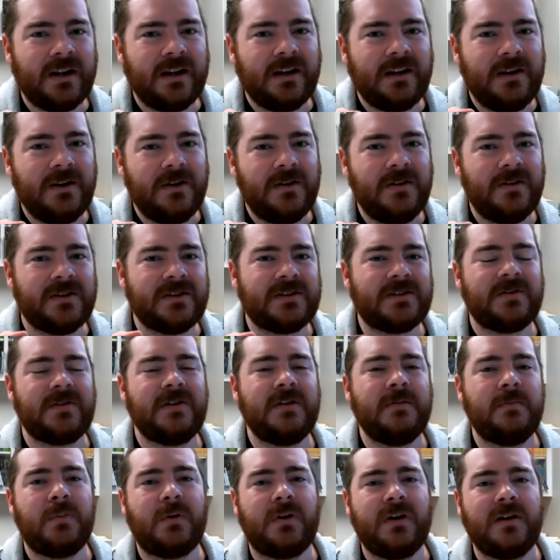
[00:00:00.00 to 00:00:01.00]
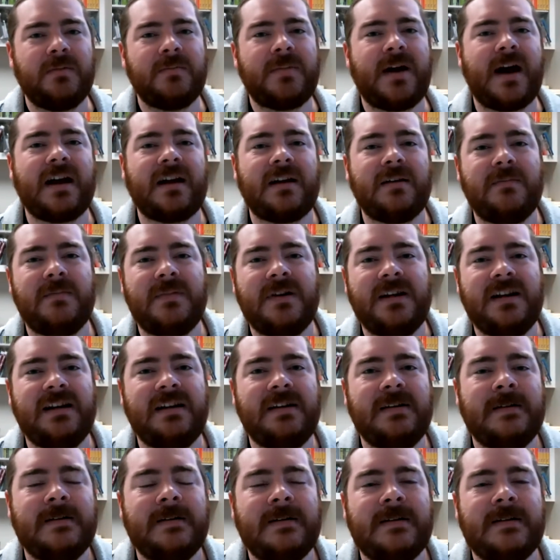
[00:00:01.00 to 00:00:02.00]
at you, there's three pointing back at me.